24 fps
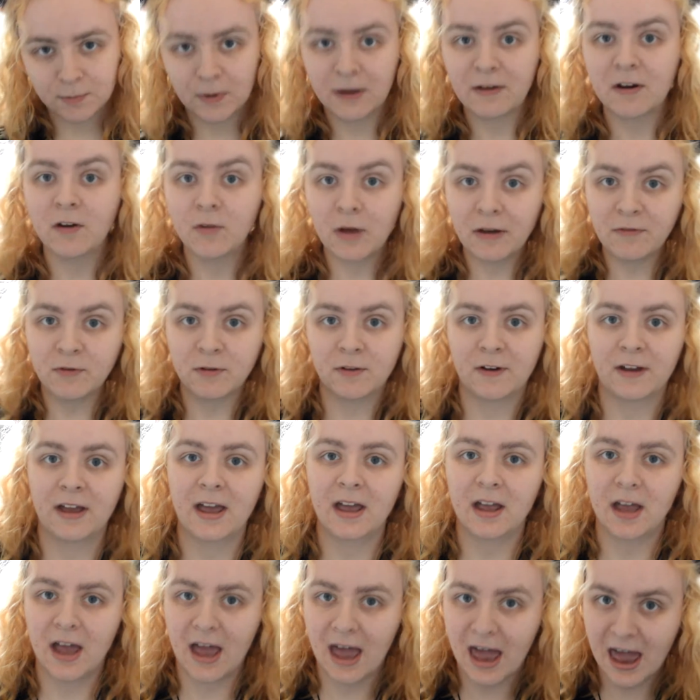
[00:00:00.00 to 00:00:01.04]
Every time,
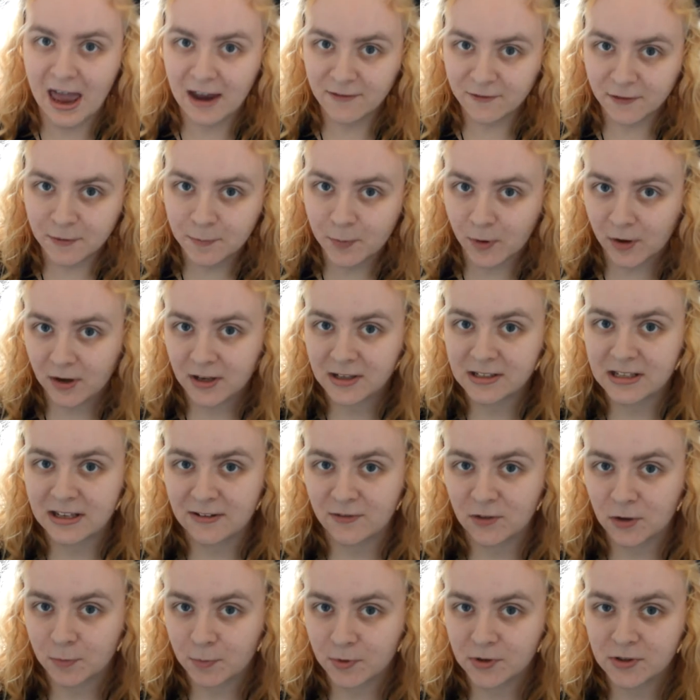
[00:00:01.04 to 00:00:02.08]
everybody's
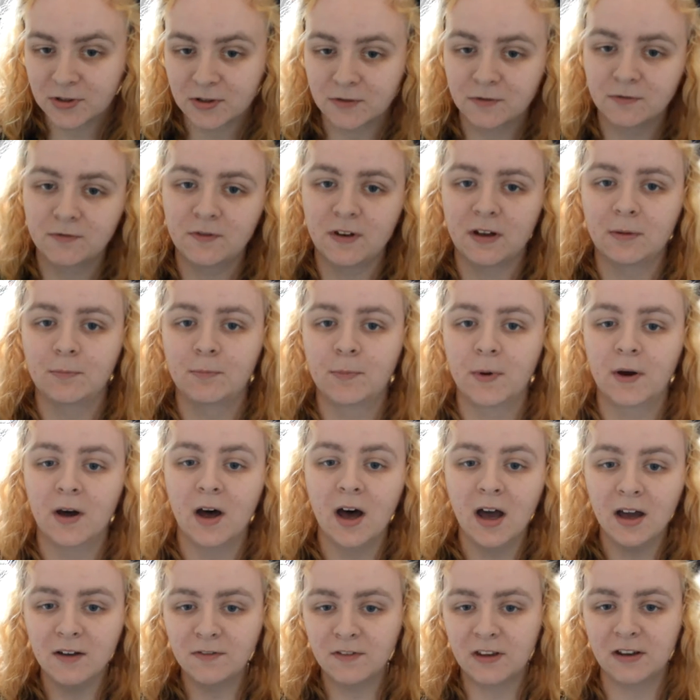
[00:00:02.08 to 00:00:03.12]
given up on something, but
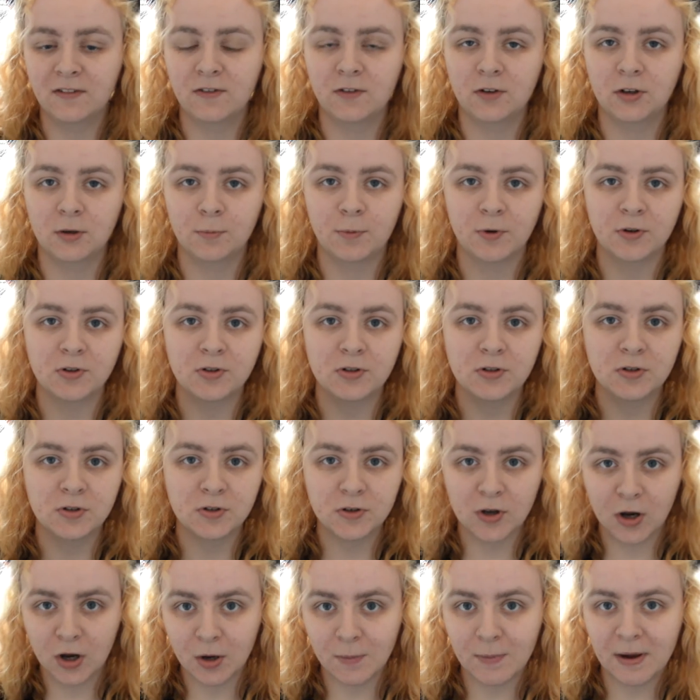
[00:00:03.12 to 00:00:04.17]
I've given up on
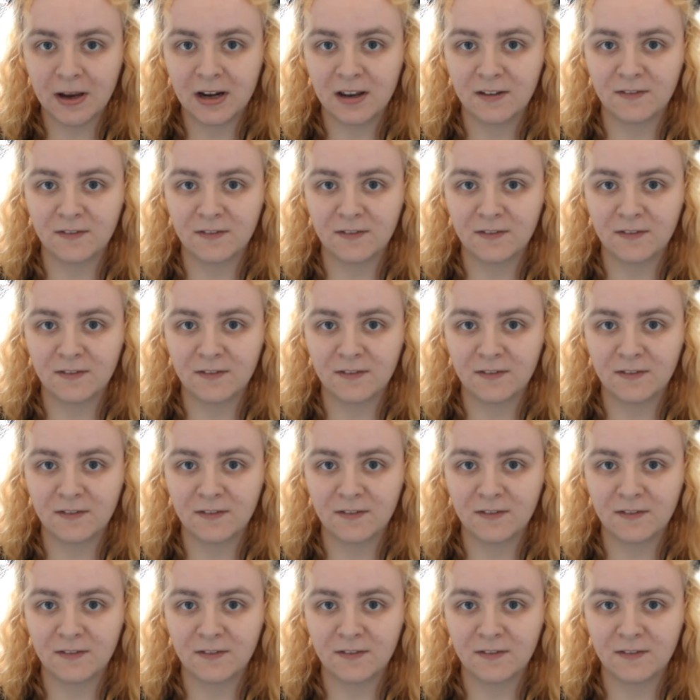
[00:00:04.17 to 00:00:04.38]
so many